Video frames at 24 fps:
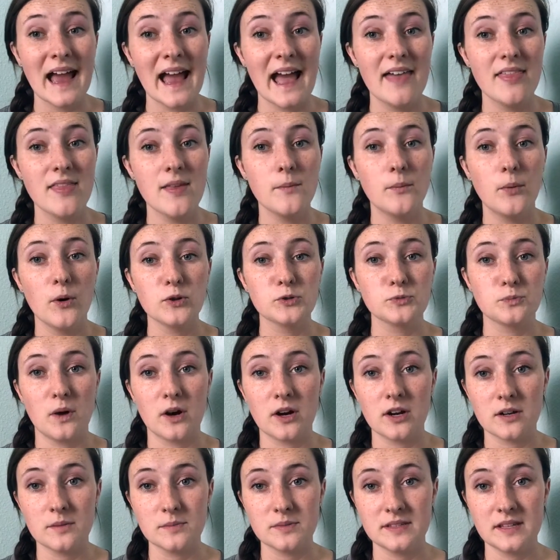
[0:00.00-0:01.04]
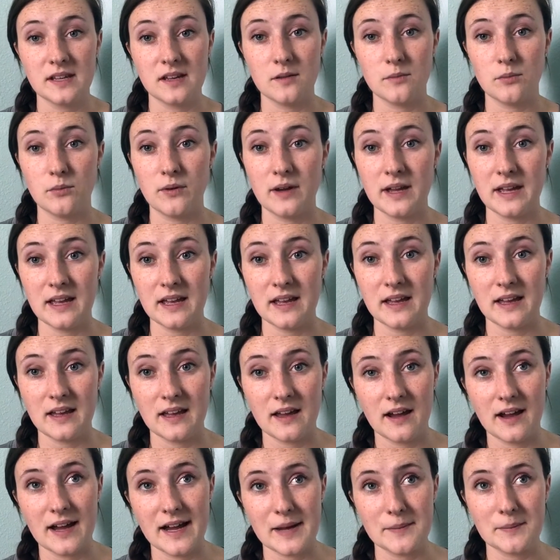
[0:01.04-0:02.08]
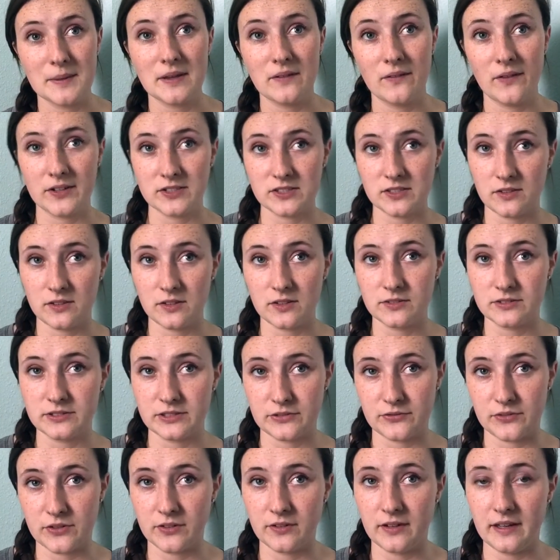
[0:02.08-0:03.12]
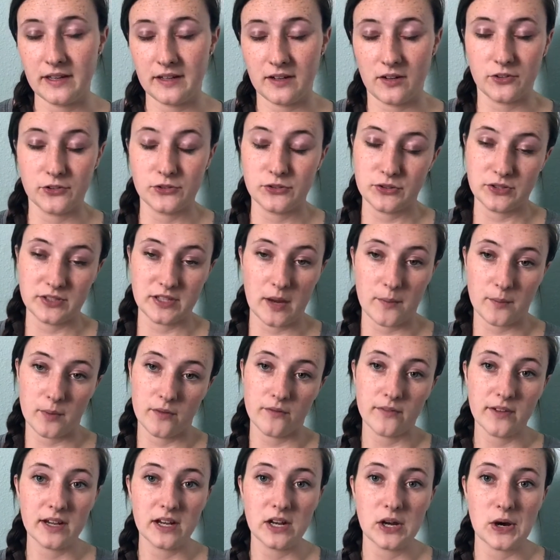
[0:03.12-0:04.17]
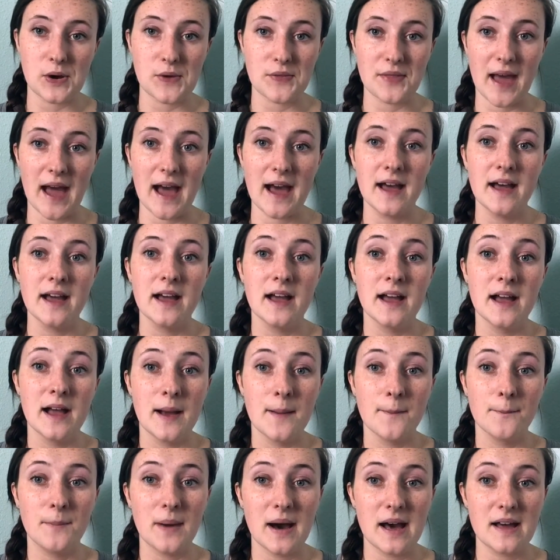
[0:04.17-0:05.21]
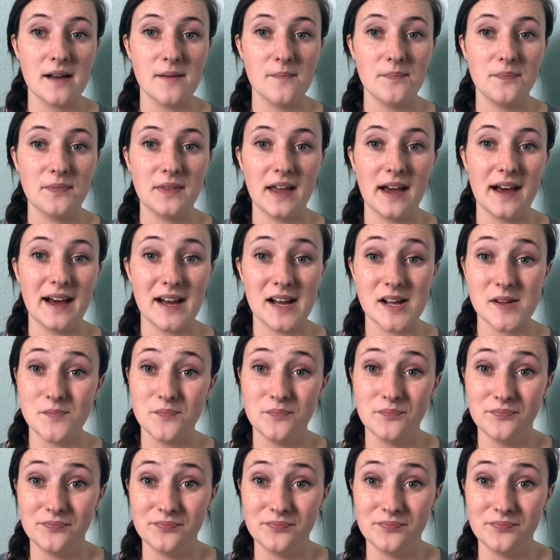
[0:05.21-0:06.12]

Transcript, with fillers: and then postpartum standpoint, um, it looks a little differently, and I'll do a separate video on that. But um,